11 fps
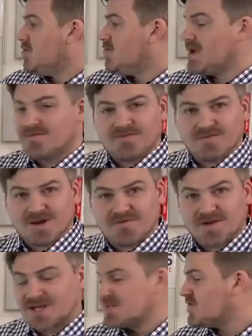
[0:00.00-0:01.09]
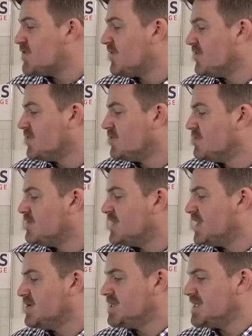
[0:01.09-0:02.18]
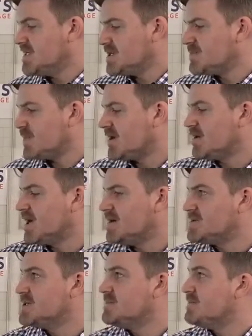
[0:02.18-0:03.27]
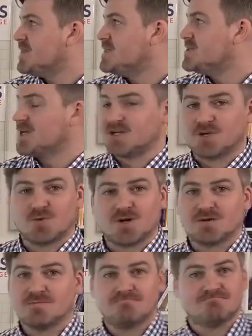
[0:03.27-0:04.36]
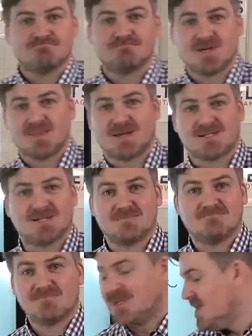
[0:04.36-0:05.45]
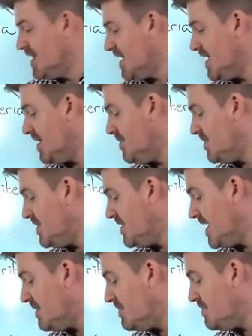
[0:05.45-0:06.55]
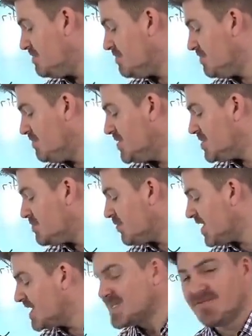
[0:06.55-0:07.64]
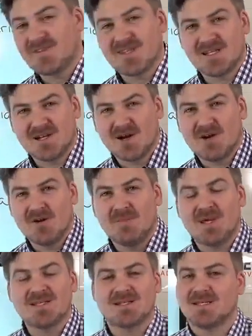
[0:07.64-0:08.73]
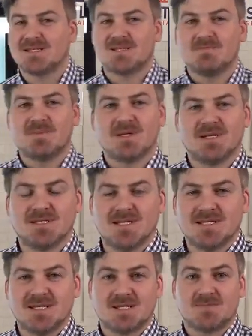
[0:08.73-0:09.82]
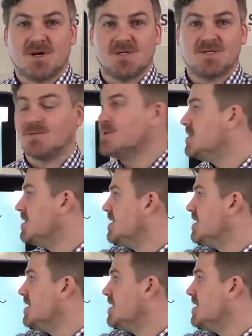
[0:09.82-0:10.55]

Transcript: write an effective overview, then your details paragraphs, then check your work, and that's it. That just breaks everything down and makes it as simple and as easy as possible,